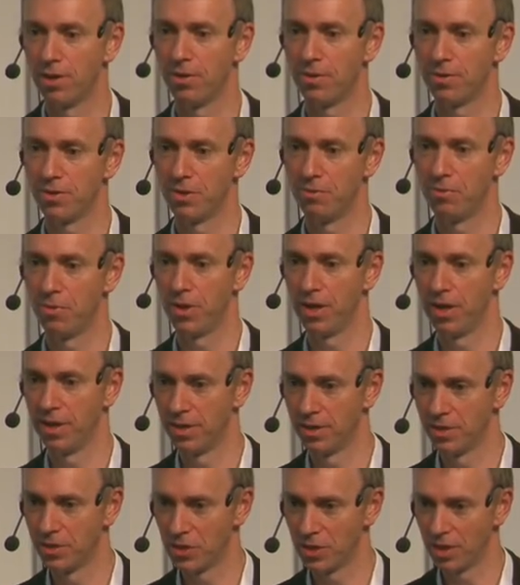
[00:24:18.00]
lots of
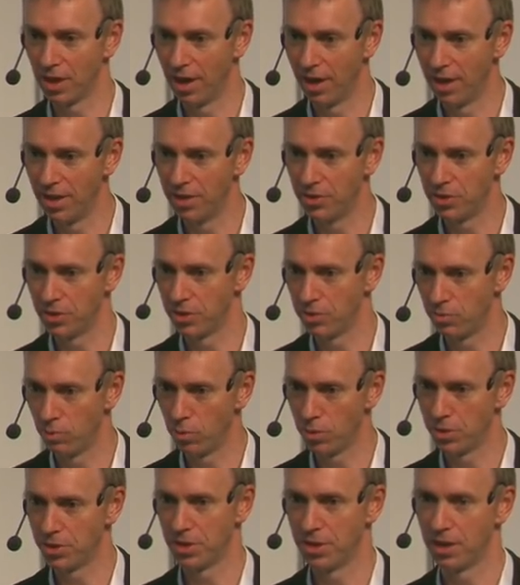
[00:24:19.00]
things and it just
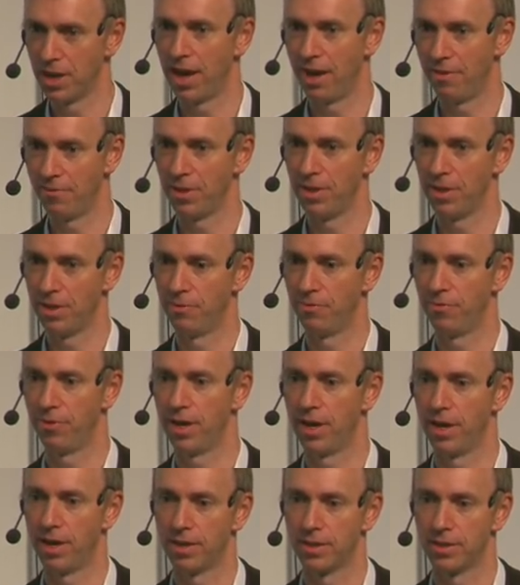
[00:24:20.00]
wasn't having the
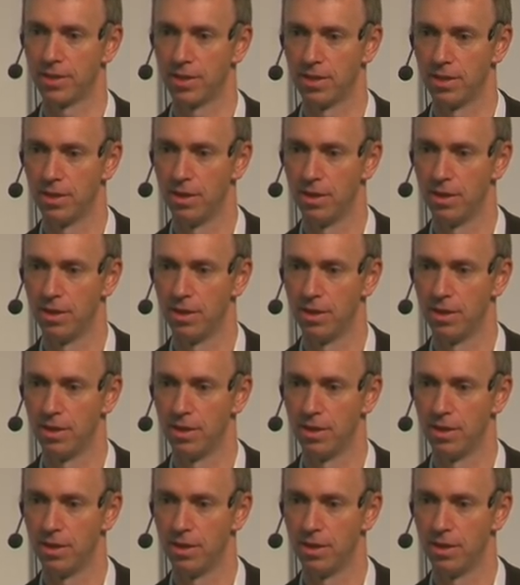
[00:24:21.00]
effect